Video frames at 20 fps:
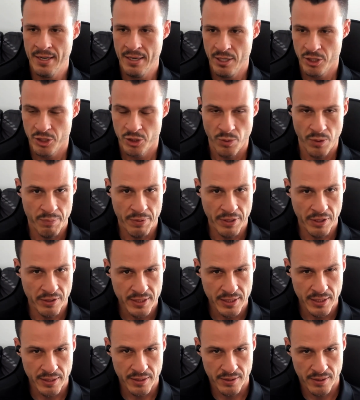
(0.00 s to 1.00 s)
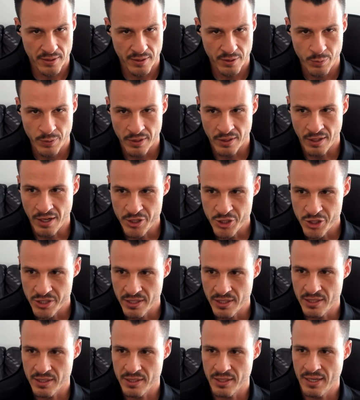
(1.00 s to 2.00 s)
So we built it, we launched
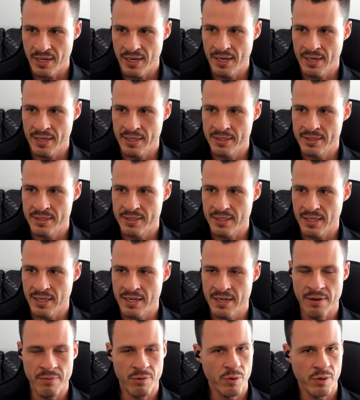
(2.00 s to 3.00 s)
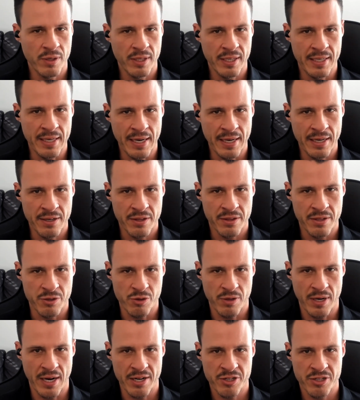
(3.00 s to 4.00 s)
it, and it never really gained the
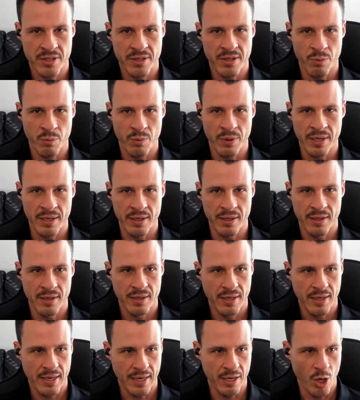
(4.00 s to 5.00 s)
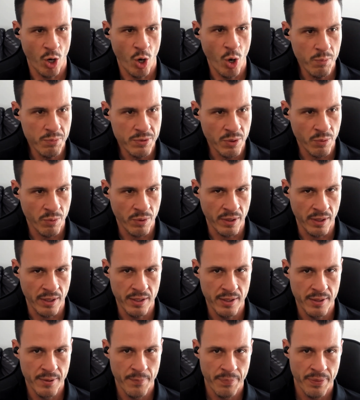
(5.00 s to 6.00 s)
traction that we had hoped it
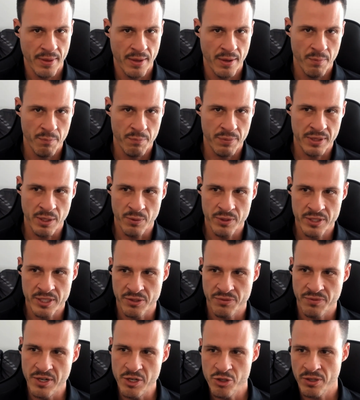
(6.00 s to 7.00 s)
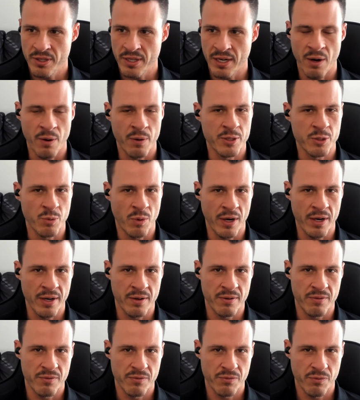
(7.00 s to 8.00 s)
would. But there was this feature that I always
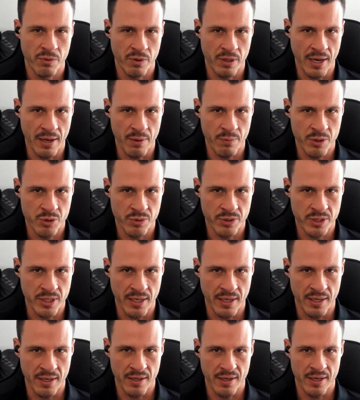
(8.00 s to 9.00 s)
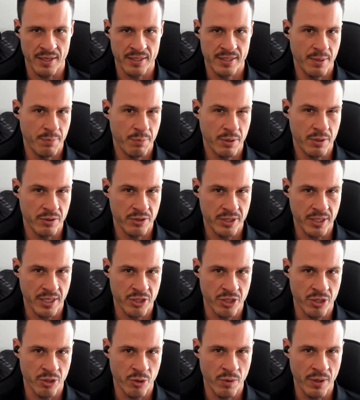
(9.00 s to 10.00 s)
wanted for that, which was a typical
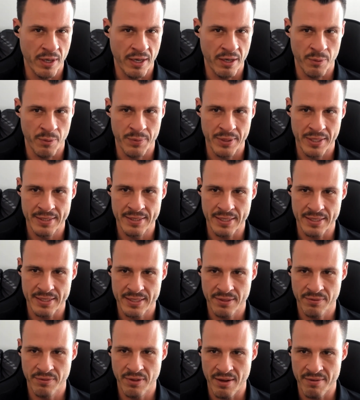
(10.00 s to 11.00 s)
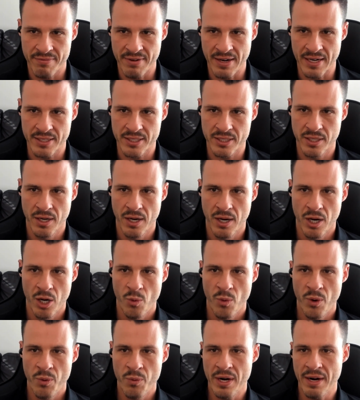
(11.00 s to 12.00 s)
section creator. Because at Civil FX,
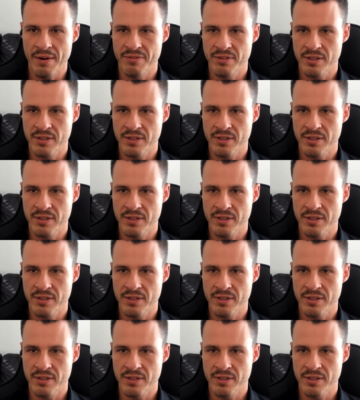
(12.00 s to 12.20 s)
we would have